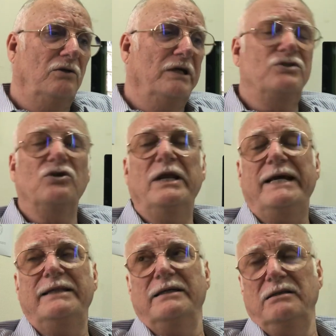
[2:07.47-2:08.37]

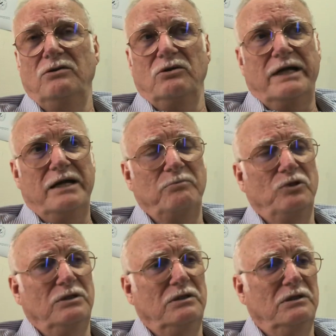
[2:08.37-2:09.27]
insulated, you can
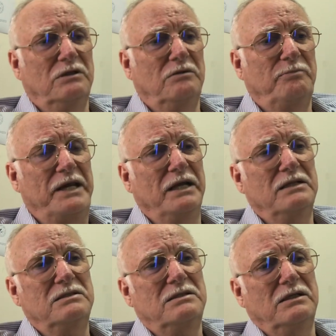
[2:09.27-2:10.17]
put
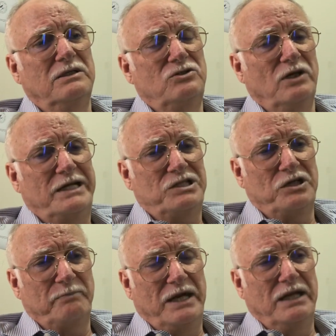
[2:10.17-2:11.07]
panels,
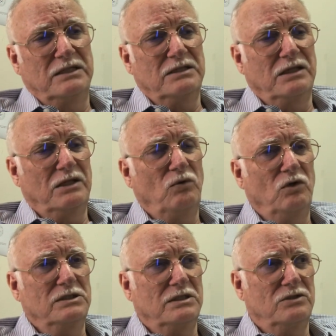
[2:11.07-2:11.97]
insulation panels in the
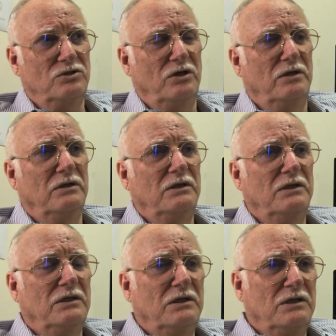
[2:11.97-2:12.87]
walls and so on.
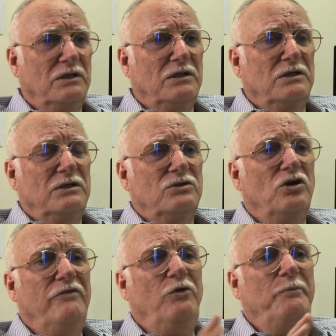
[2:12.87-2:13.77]

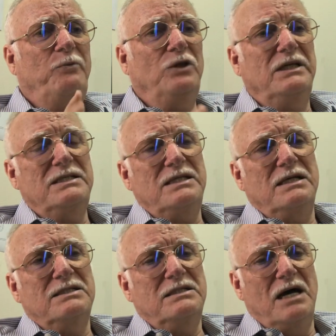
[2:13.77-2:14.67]
So if we put this
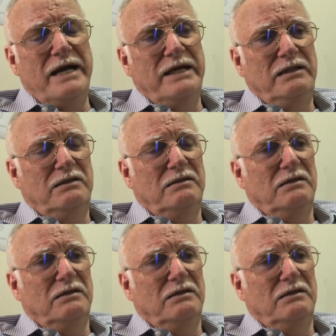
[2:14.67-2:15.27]
aside,